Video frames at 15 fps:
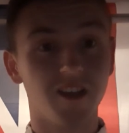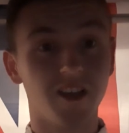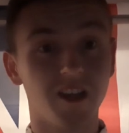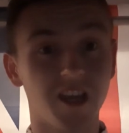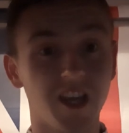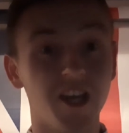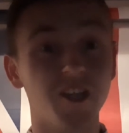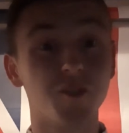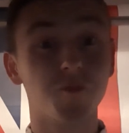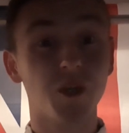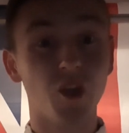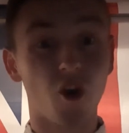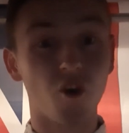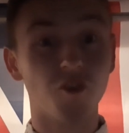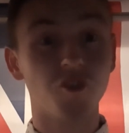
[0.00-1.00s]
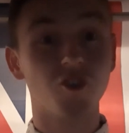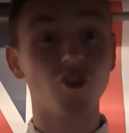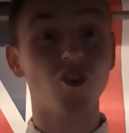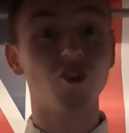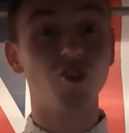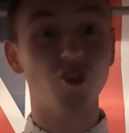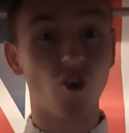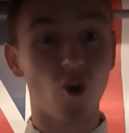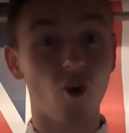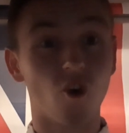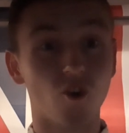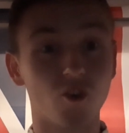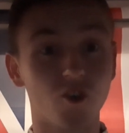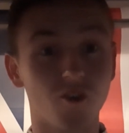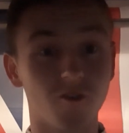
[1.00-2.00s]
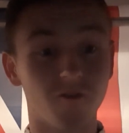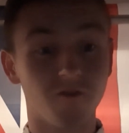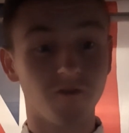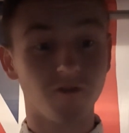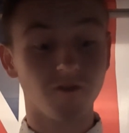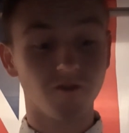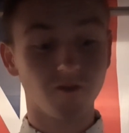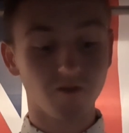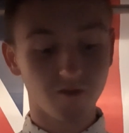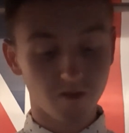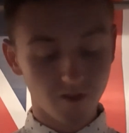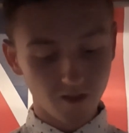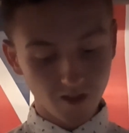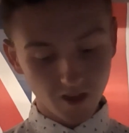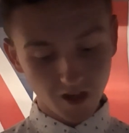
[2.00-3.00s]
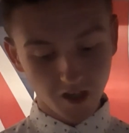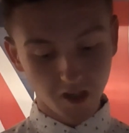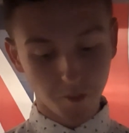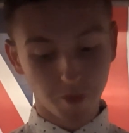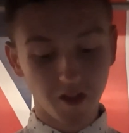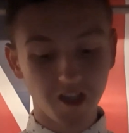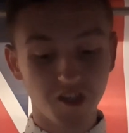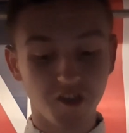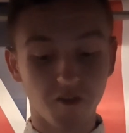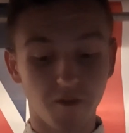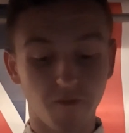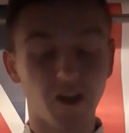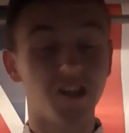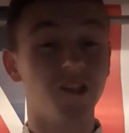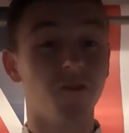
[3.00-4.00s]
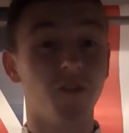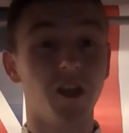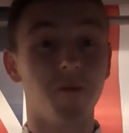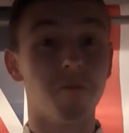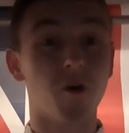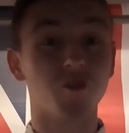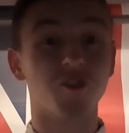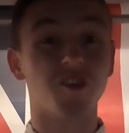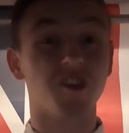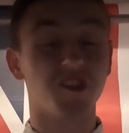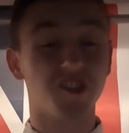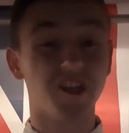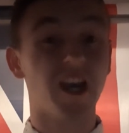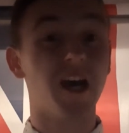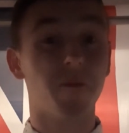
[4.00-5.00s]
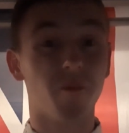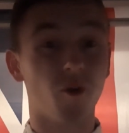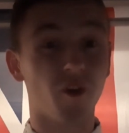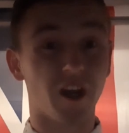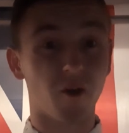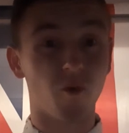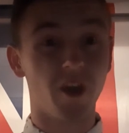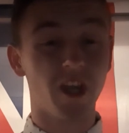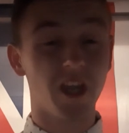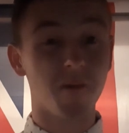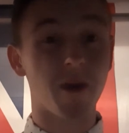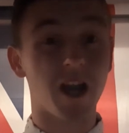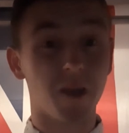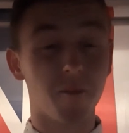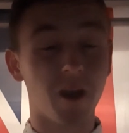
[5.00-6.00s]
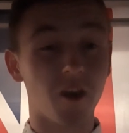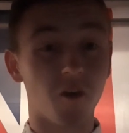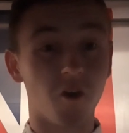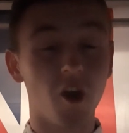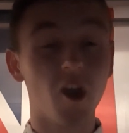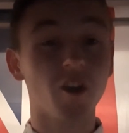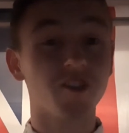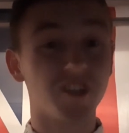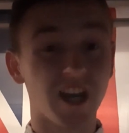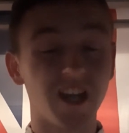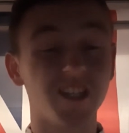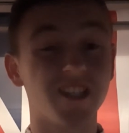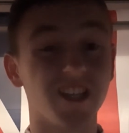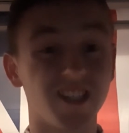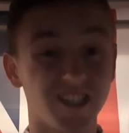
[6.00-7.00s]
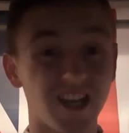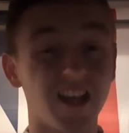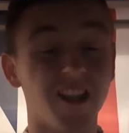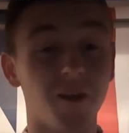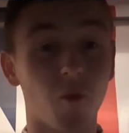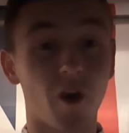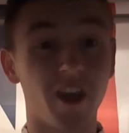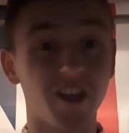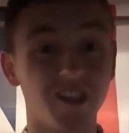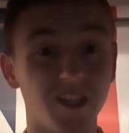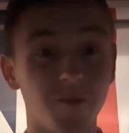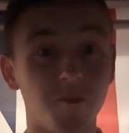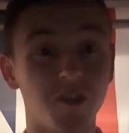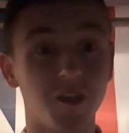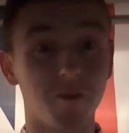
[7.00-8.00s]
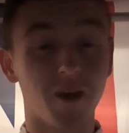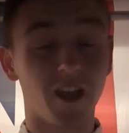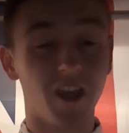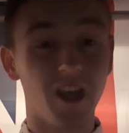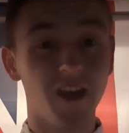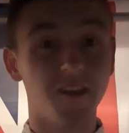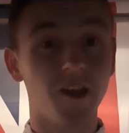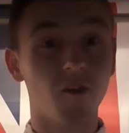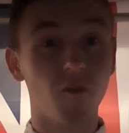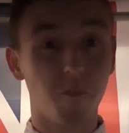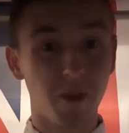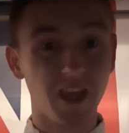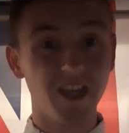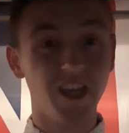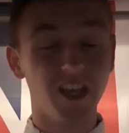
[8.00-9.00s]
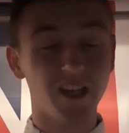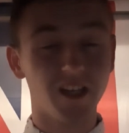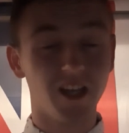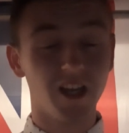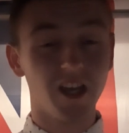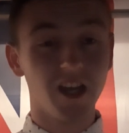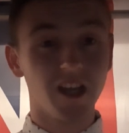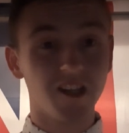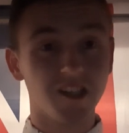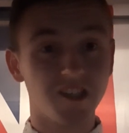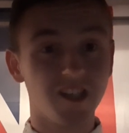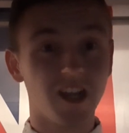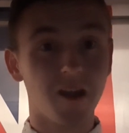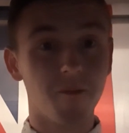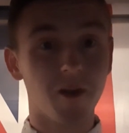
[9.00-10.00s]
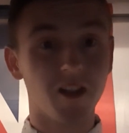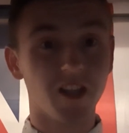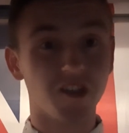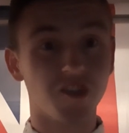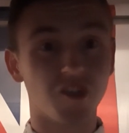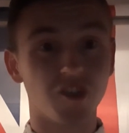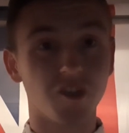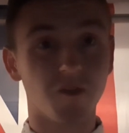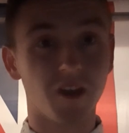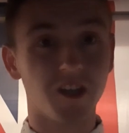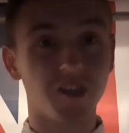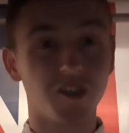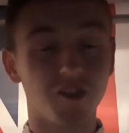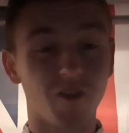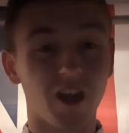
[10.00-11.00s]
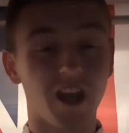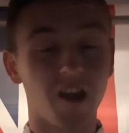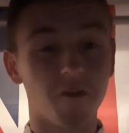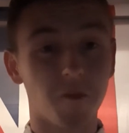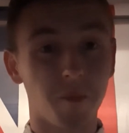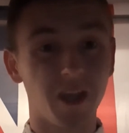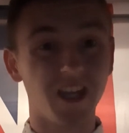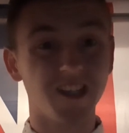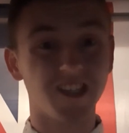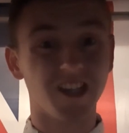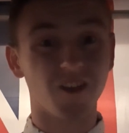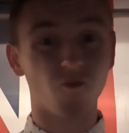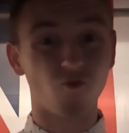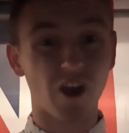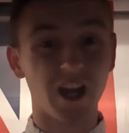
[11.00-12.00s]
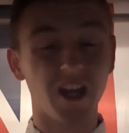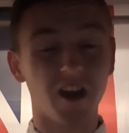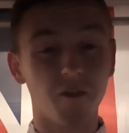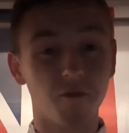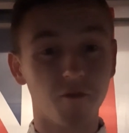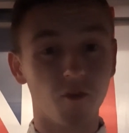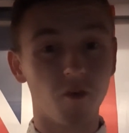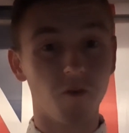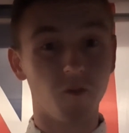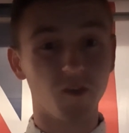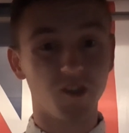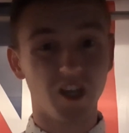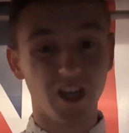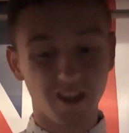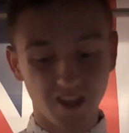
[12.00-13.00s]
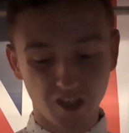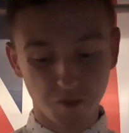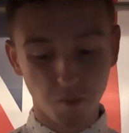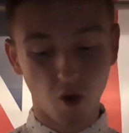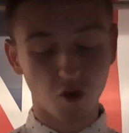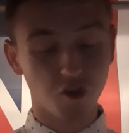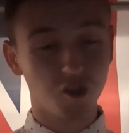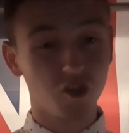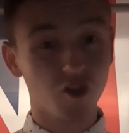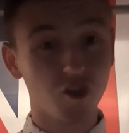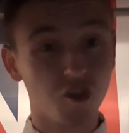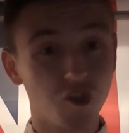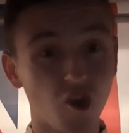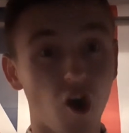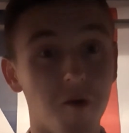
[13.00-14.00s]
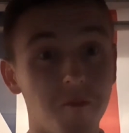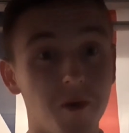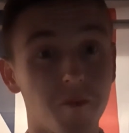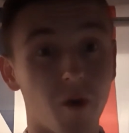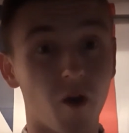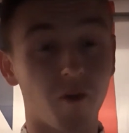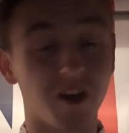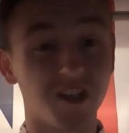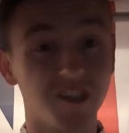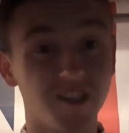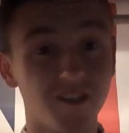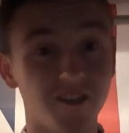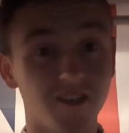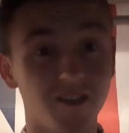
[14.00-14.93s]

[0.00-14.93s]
It is beyond a joke. The police are effectively a modern Gestapo now, in my opinion, because that is exactly what it seems to be. They are repeating the same lessons of history, are repeating right up front of us. This must stop, Boris.